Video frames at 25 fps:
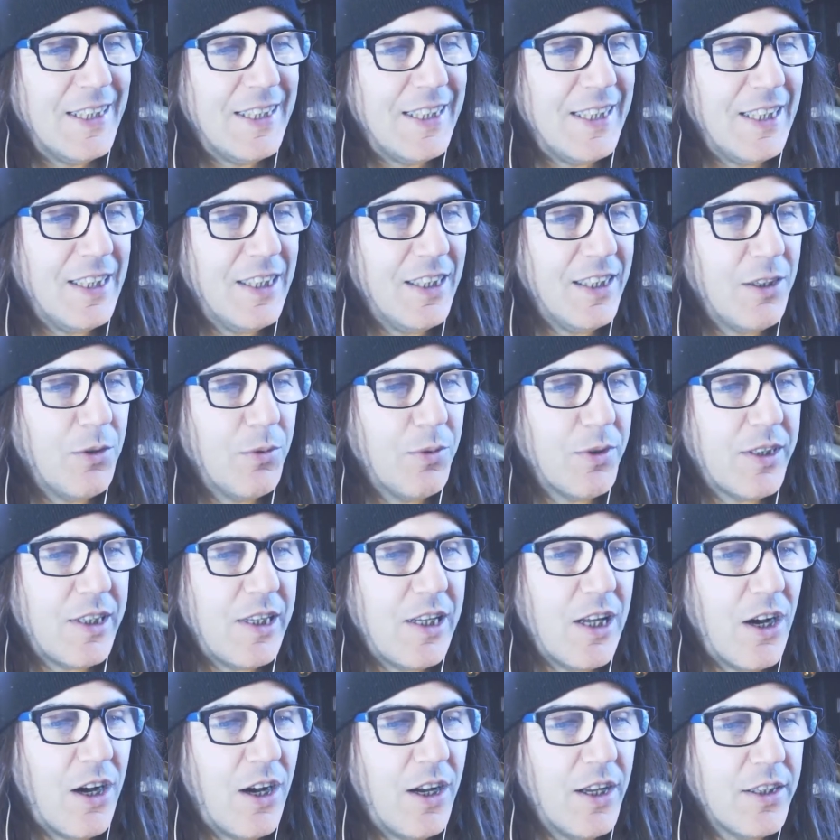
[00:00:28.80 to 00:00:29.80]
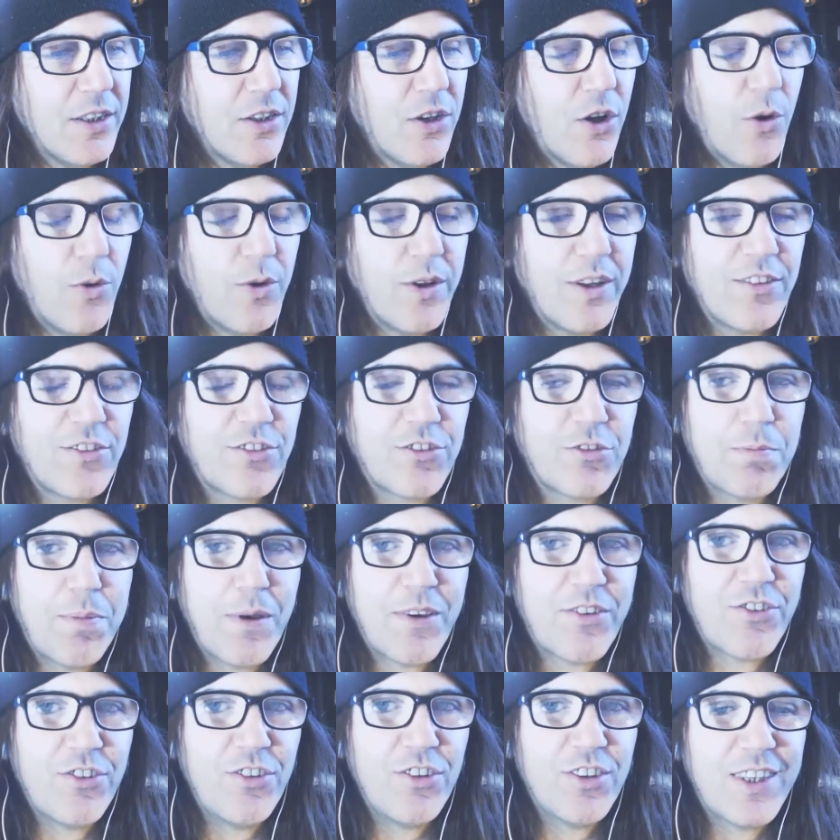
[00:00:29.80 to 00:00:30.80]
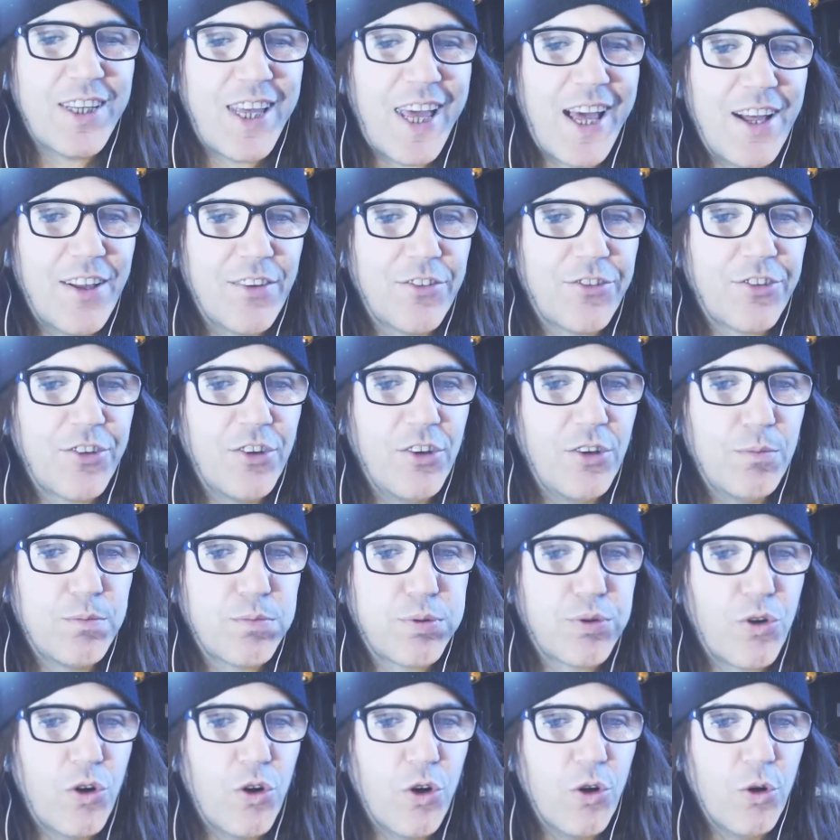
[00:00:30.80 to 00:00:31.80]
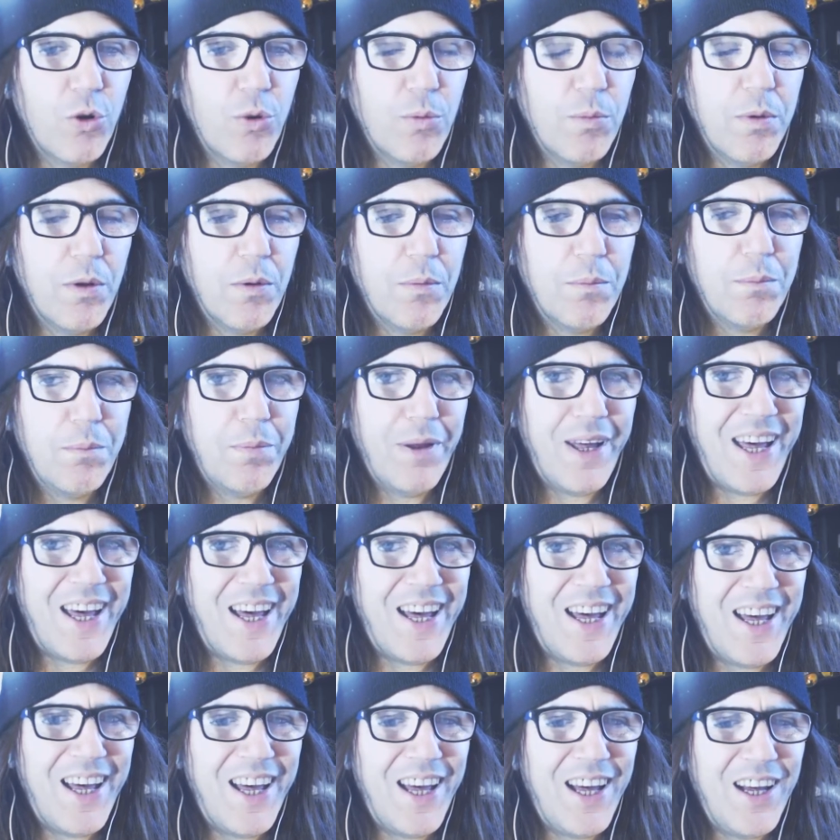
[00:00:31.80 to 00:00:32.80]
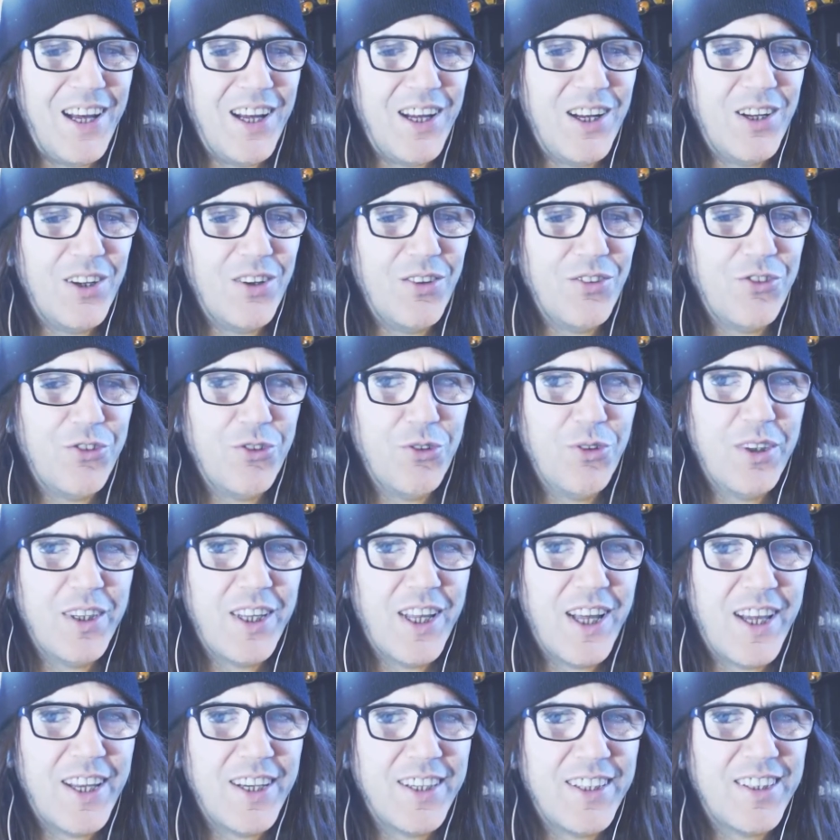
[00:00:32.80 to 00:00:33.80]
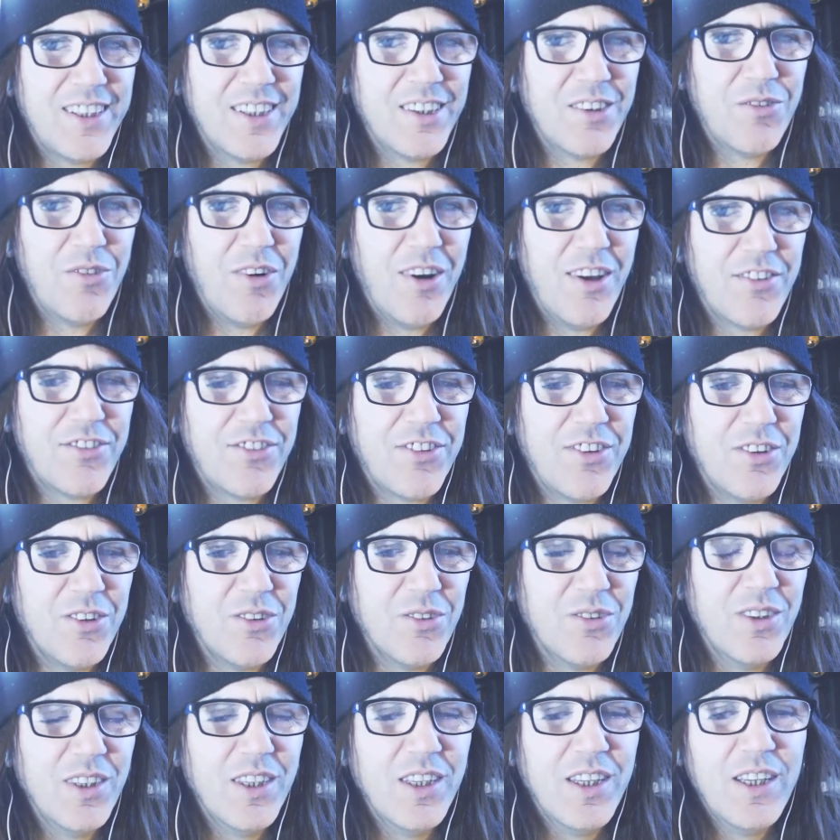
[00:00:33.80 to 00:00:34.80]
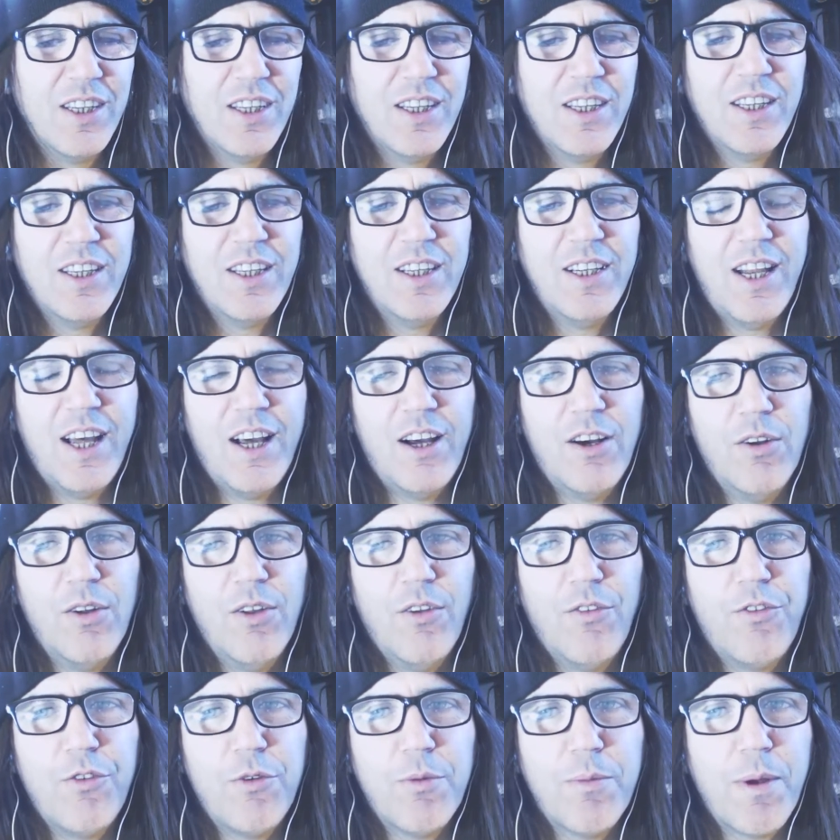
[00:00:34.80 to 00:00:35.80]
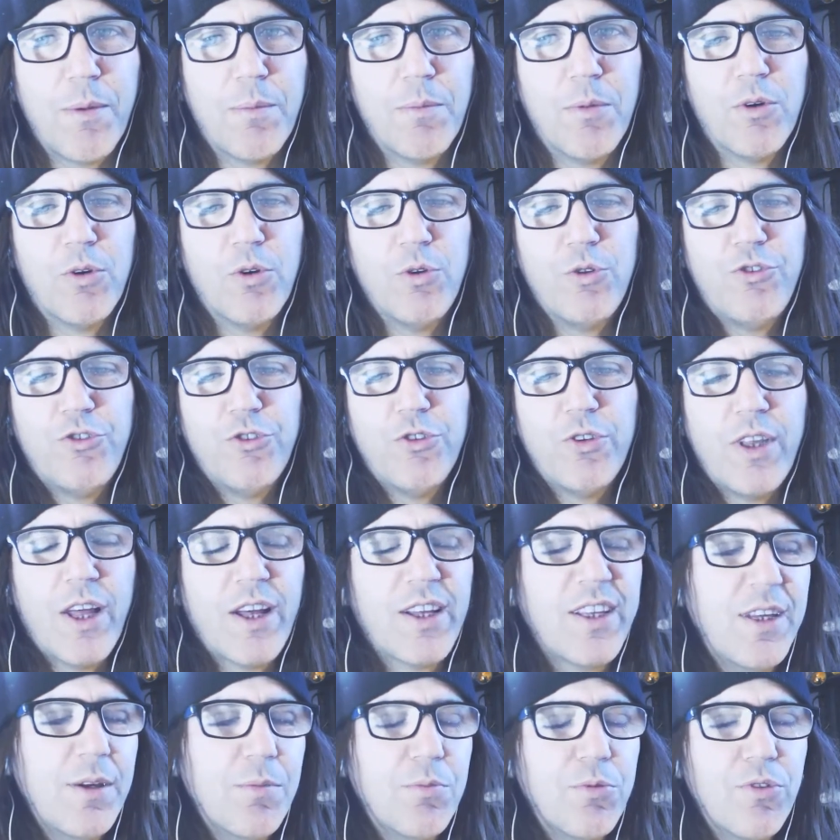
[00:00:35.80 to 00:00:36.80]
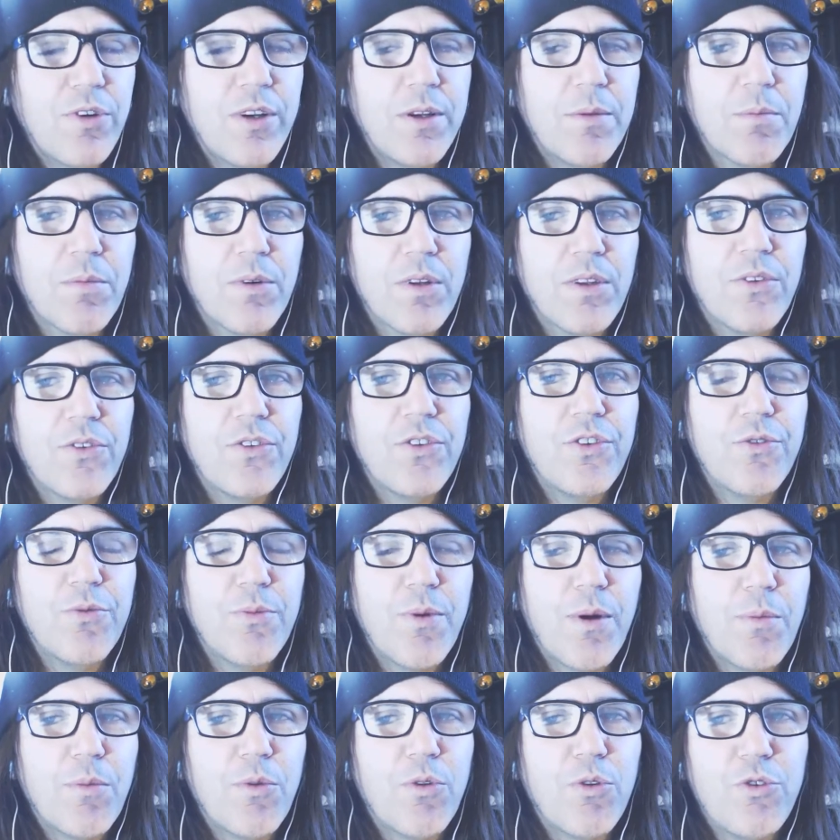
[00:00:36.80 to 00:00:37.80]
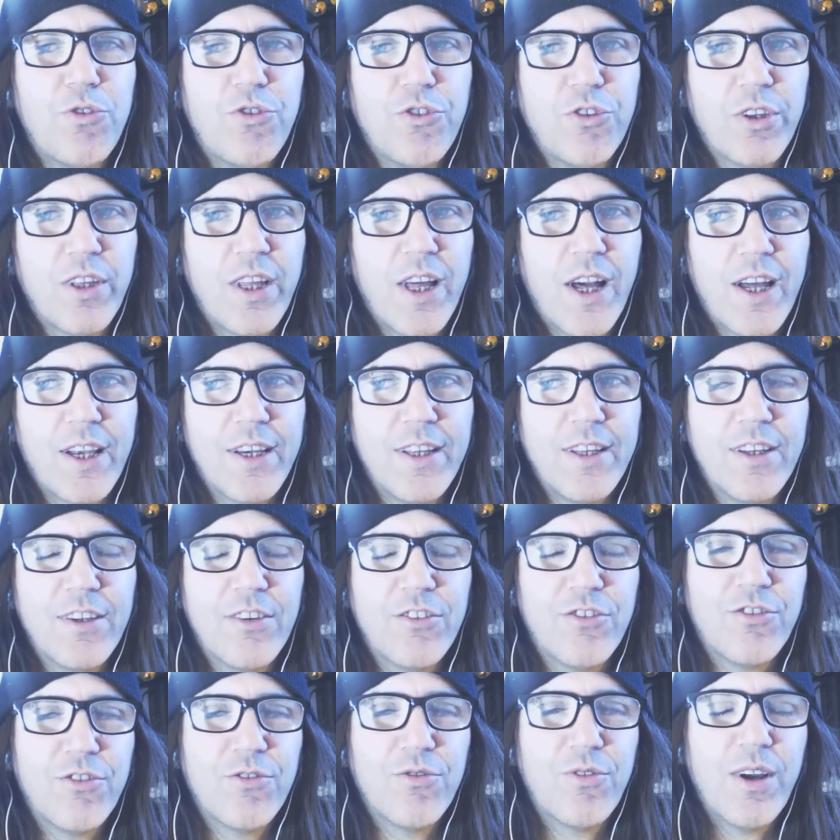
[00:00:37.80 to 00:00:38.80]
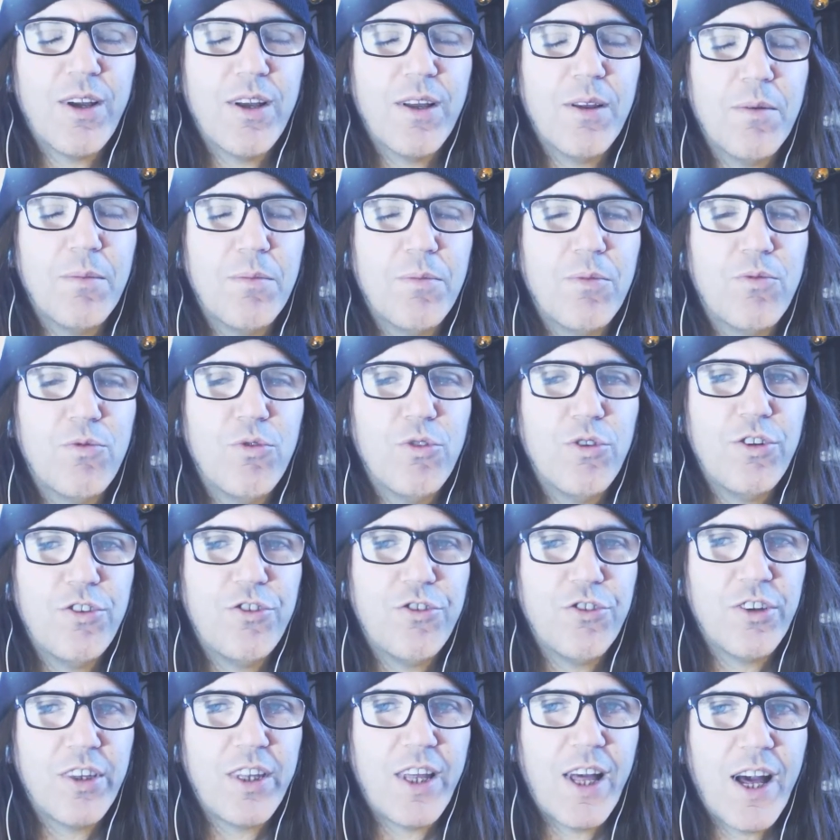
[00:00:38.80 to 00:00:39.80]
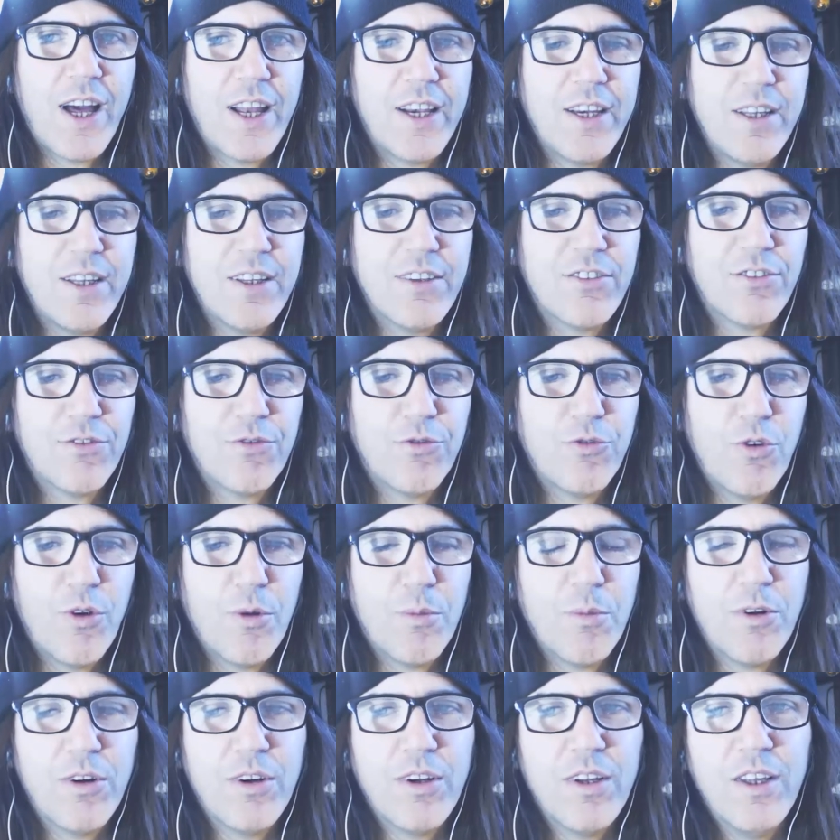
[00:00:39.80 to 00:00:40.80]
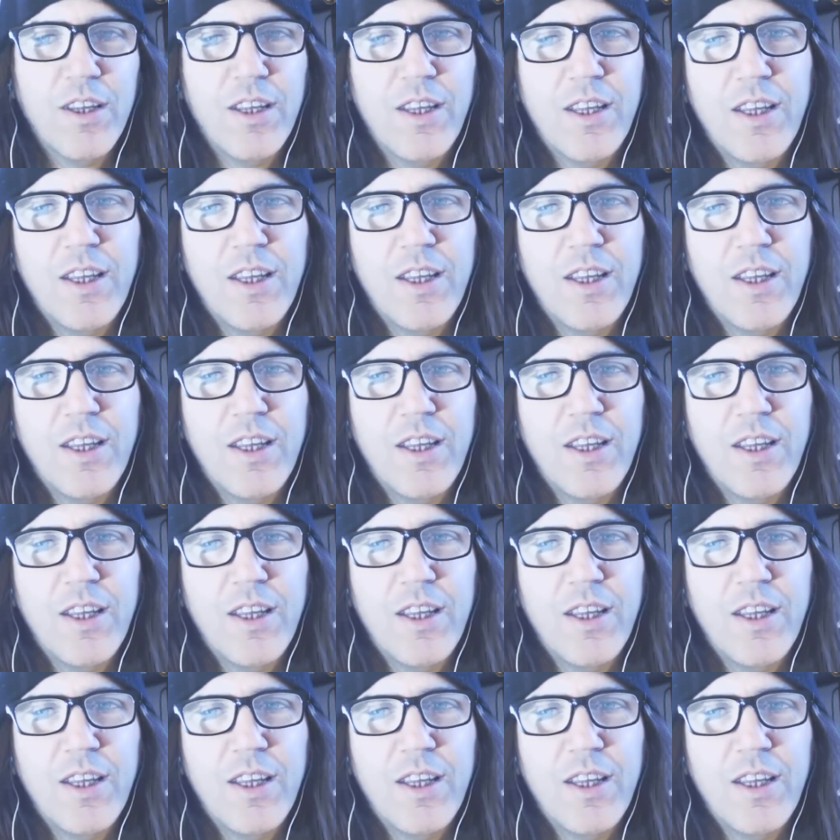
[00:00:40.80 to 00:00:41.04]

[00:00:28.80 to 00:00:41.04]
dealing with the ongoing special counsel probe. Pow! Giuliani to the rescue. Now, if you remember who Giuliani, I'll keep reading, but you remember who Giuliani is. Rudy Giuliani is a former,